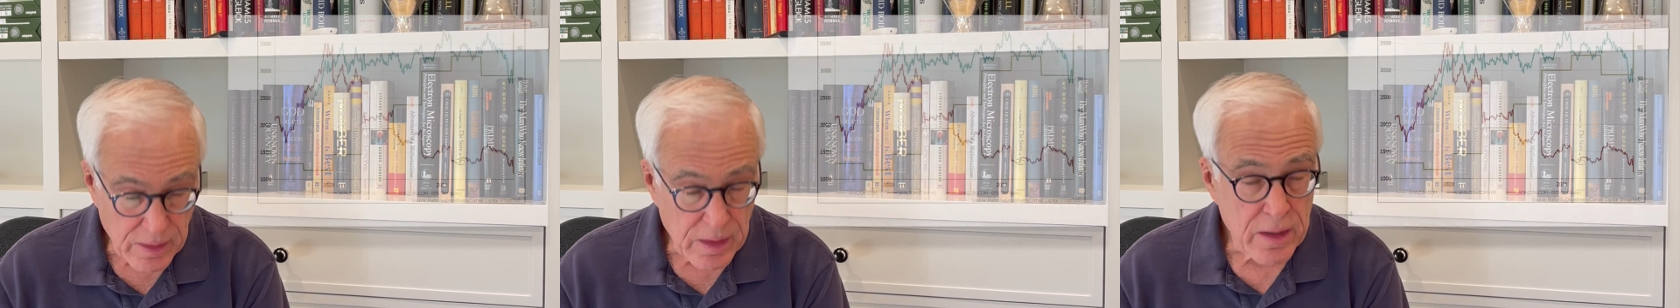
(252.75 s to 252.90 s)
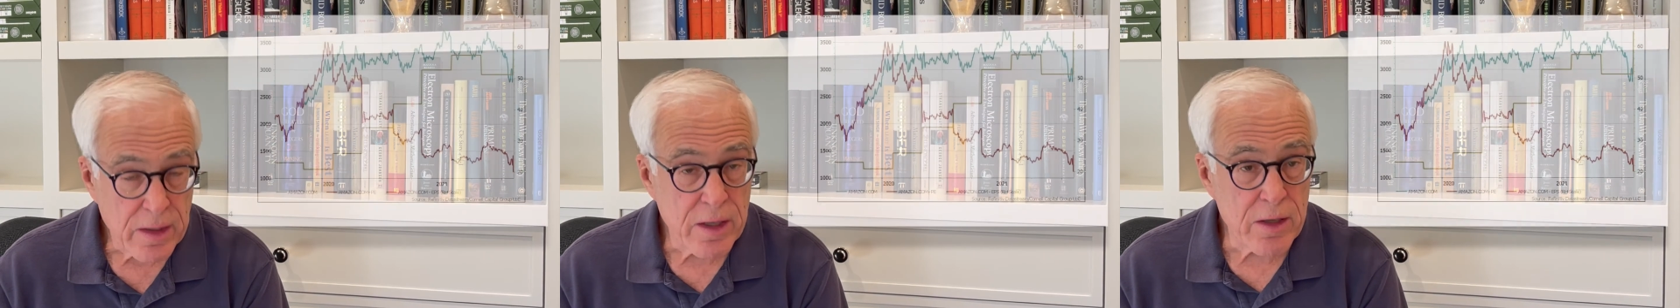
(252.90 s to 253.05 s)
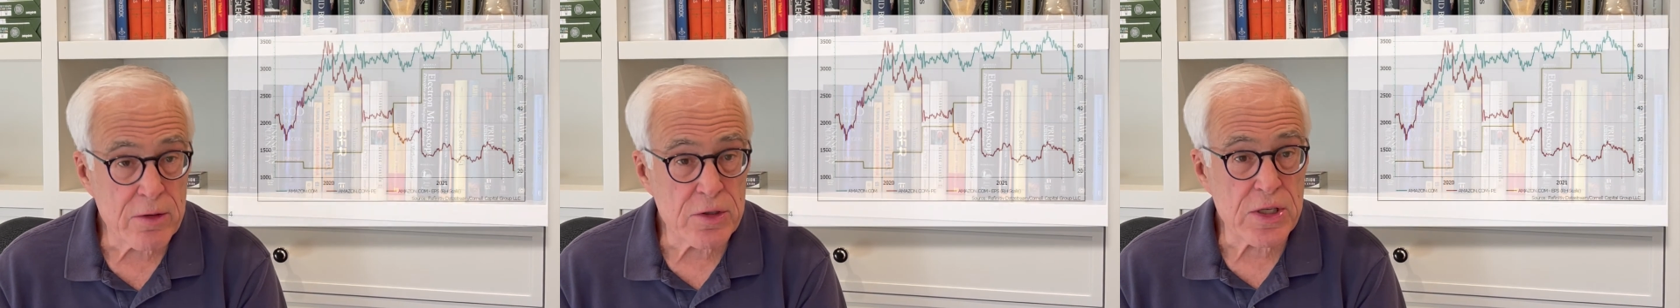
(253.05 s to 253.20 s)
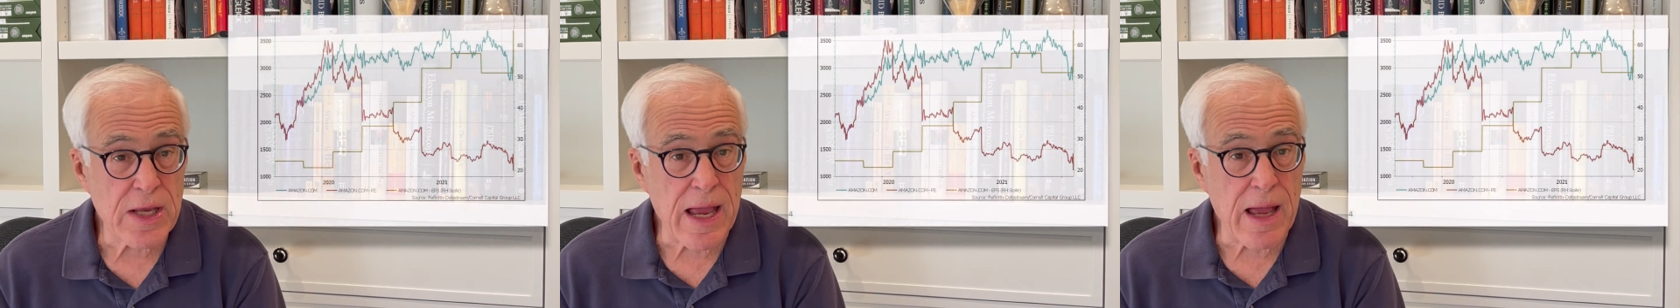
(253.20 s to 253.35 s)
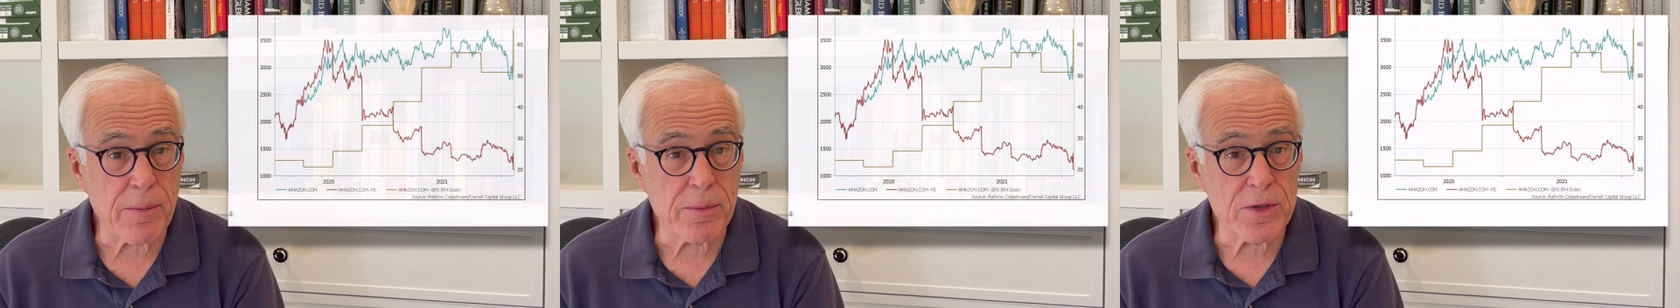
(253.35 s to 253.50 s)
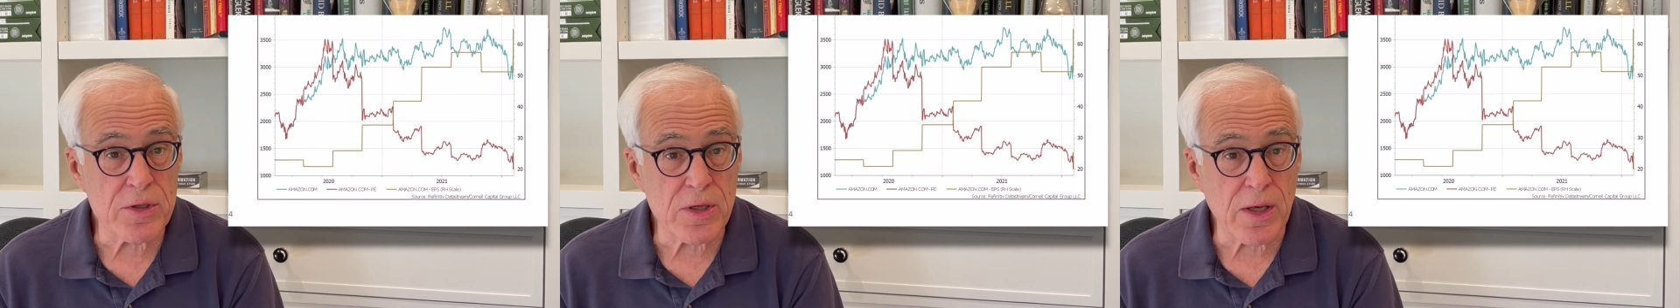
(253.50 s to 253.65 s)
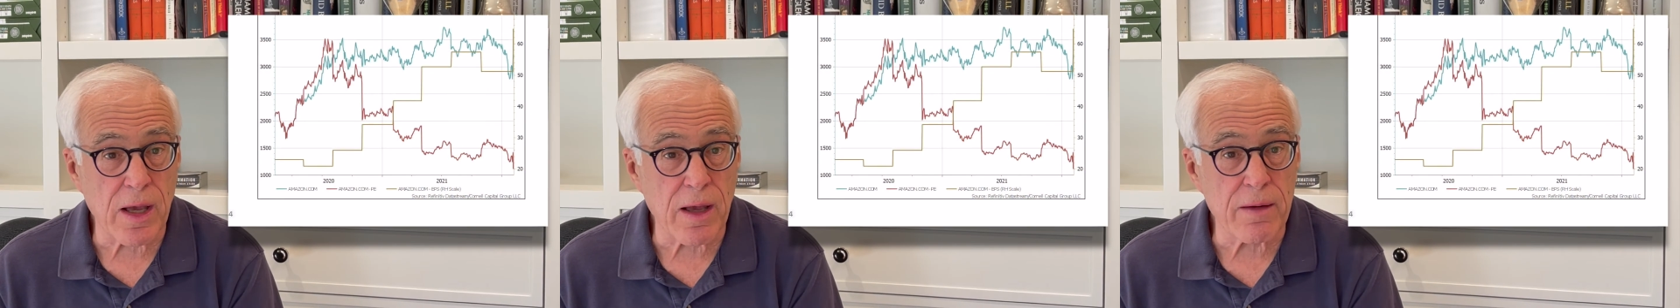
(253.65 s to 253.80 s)
Here's
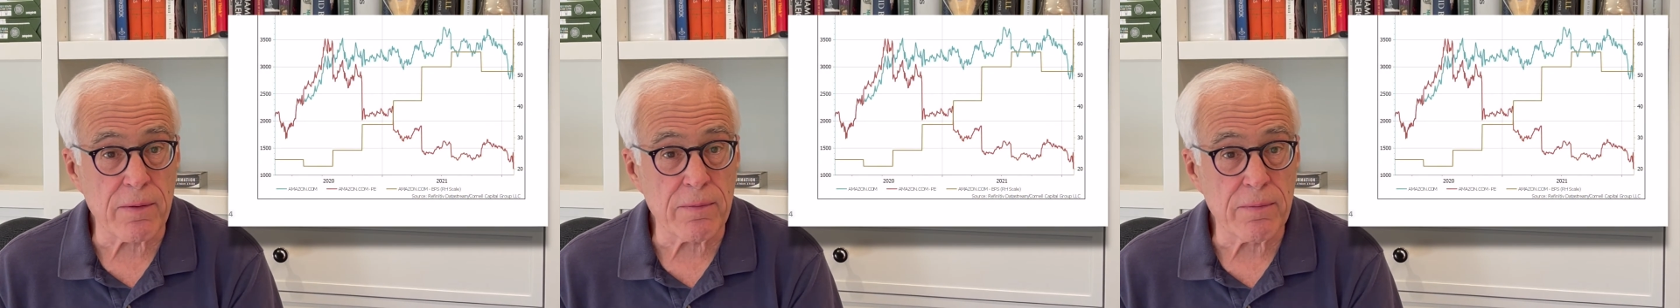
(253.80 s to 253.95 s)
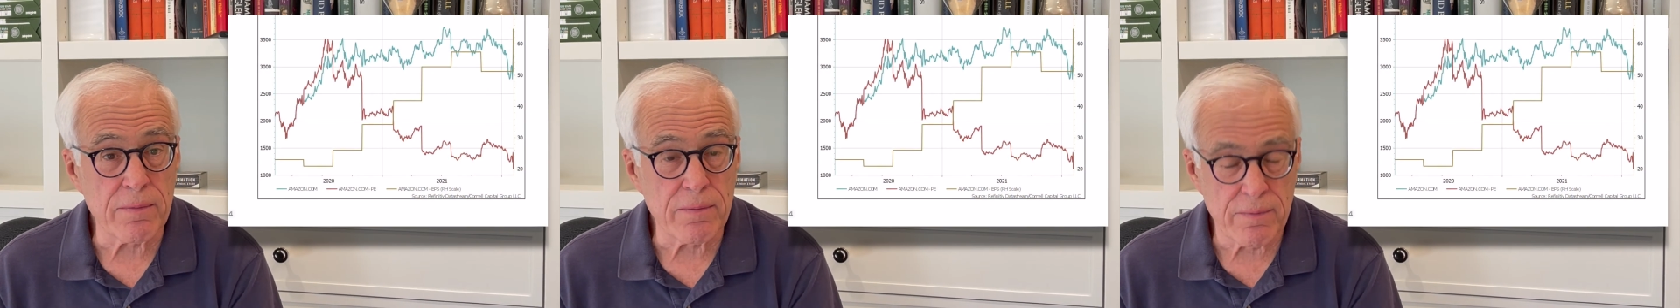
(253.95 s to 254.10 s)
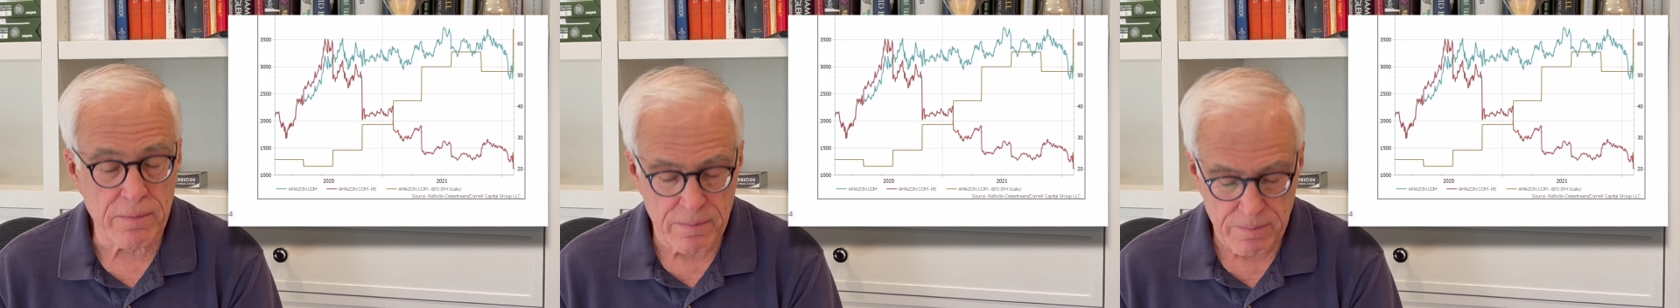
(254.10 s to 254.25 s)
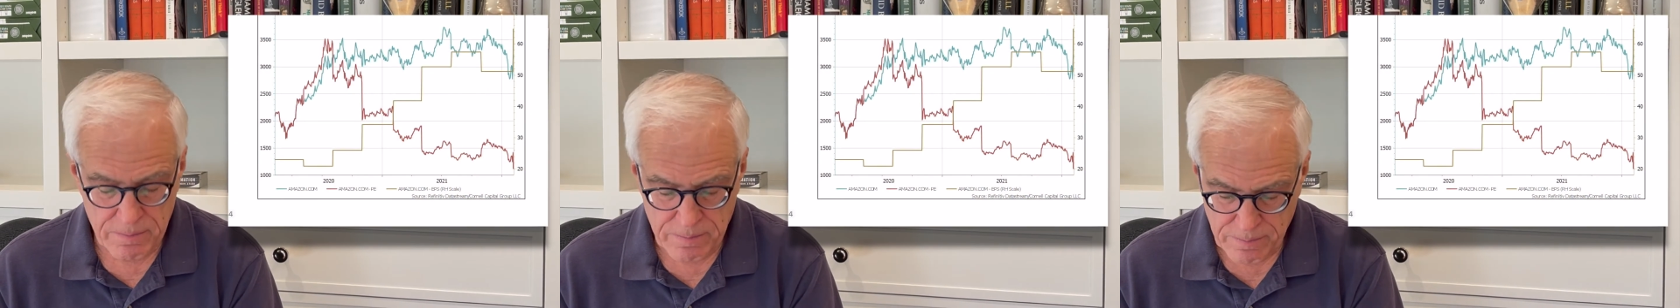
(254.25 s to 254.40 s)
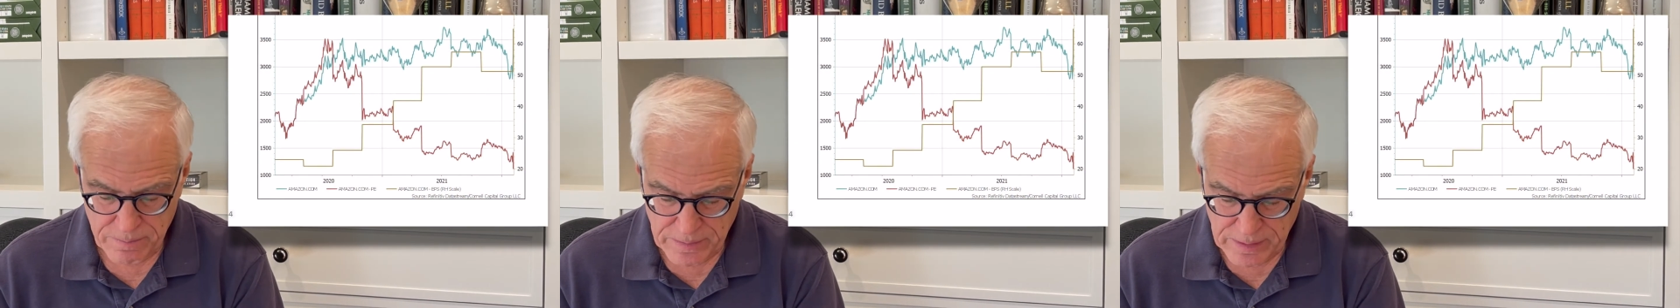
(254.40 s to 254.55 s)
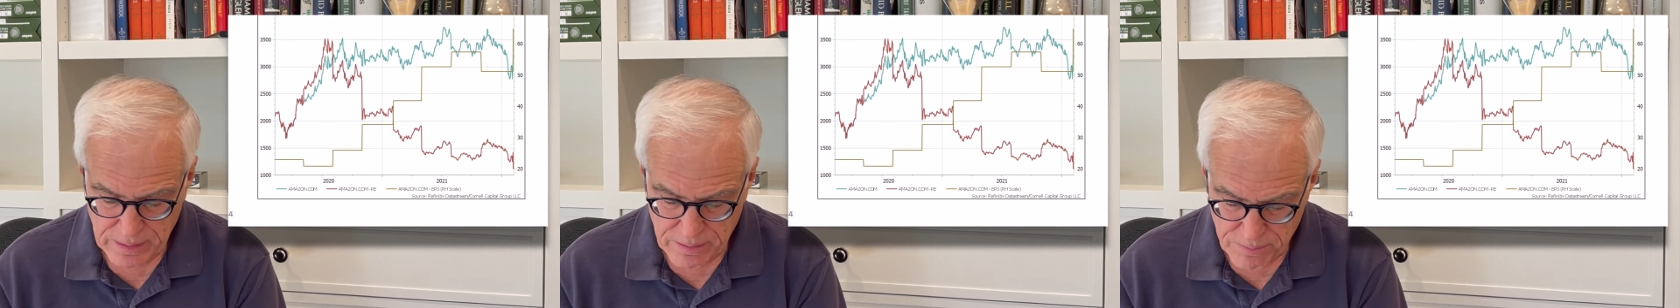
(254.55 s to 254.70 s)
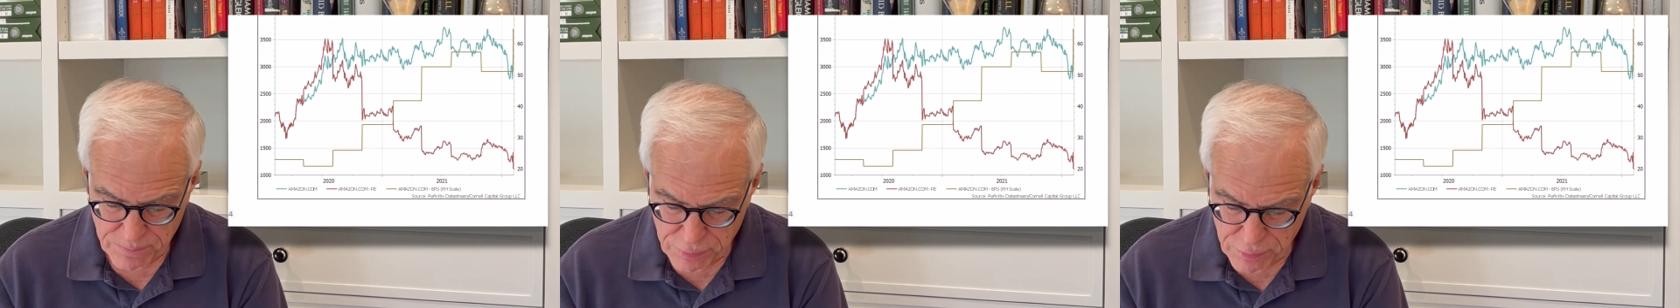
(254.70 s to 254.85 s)
Amazon.
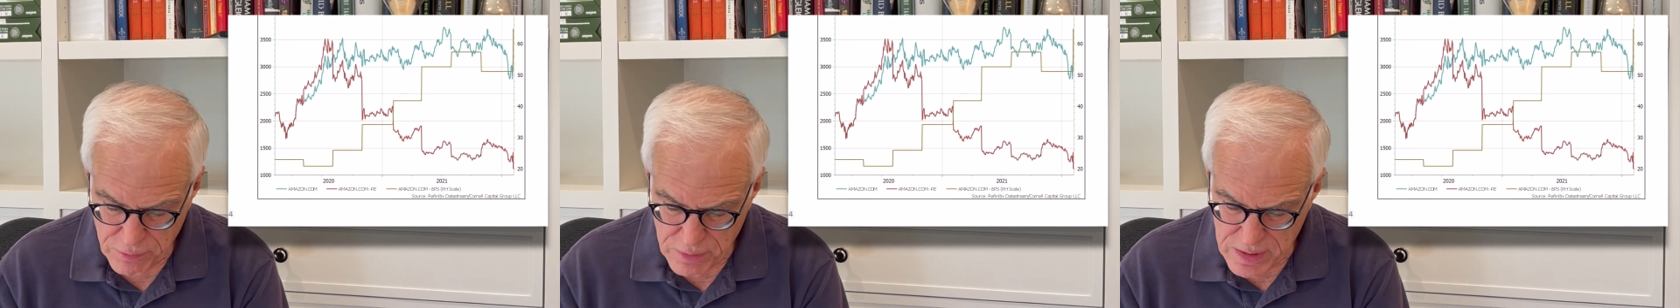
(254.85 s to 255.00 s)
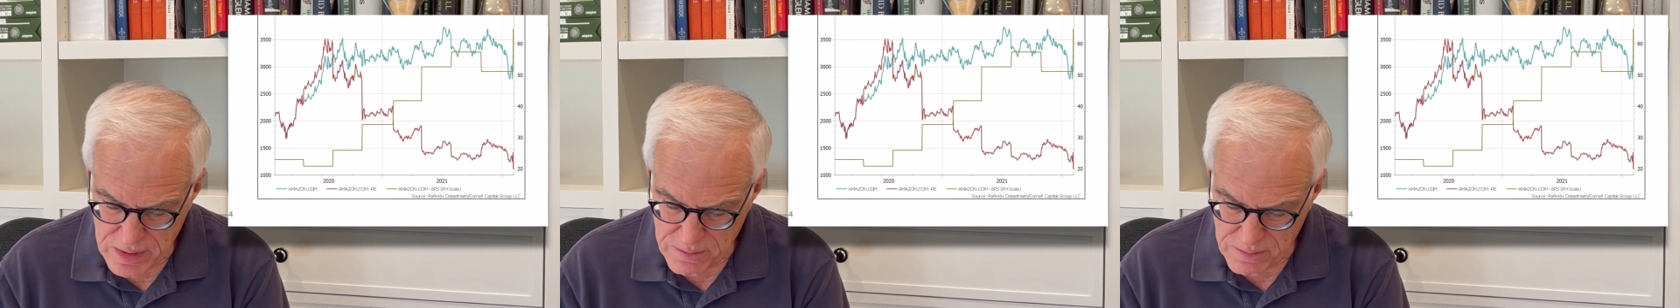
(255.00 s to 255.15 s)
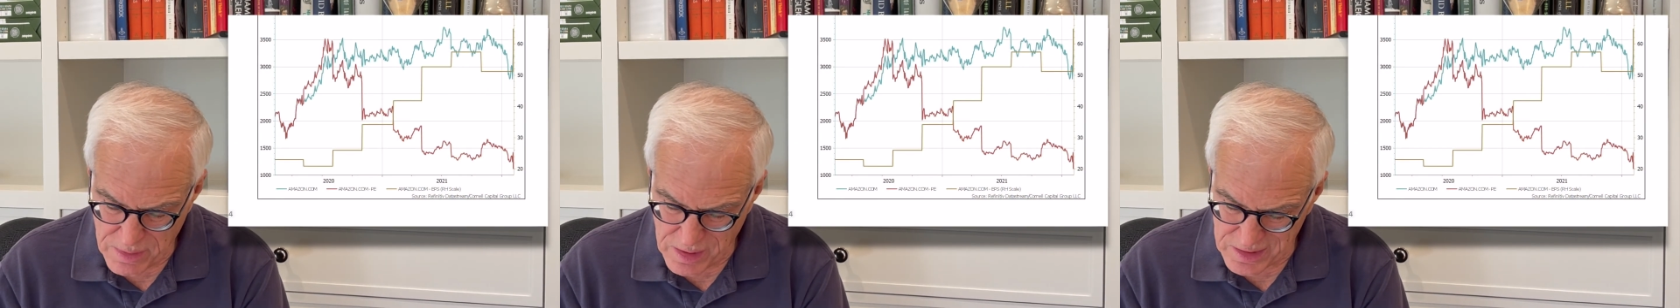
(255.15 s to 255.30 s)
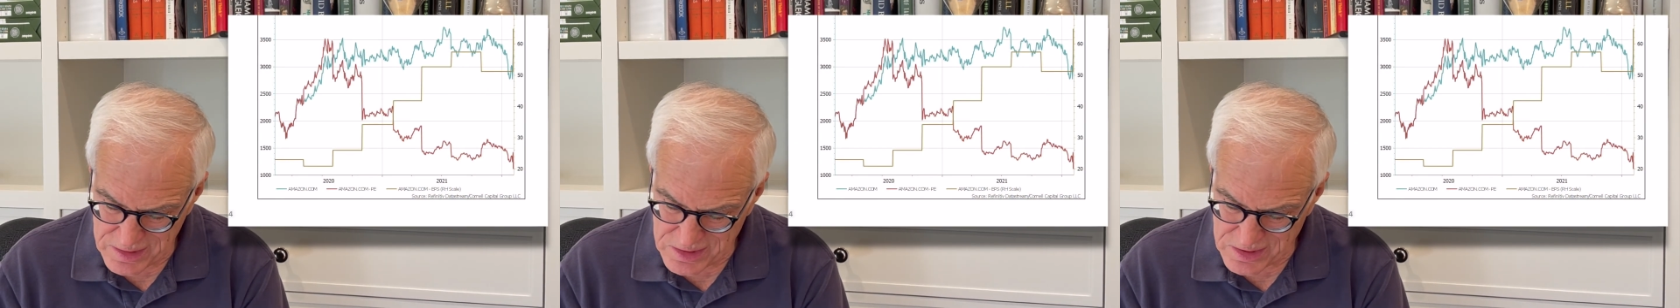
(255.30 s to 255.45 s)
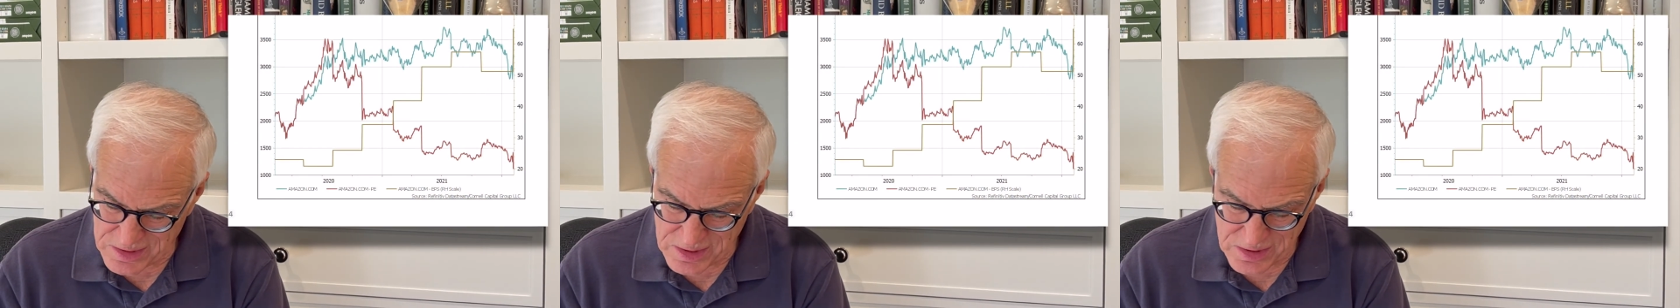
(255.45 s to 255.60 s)
Pretty much the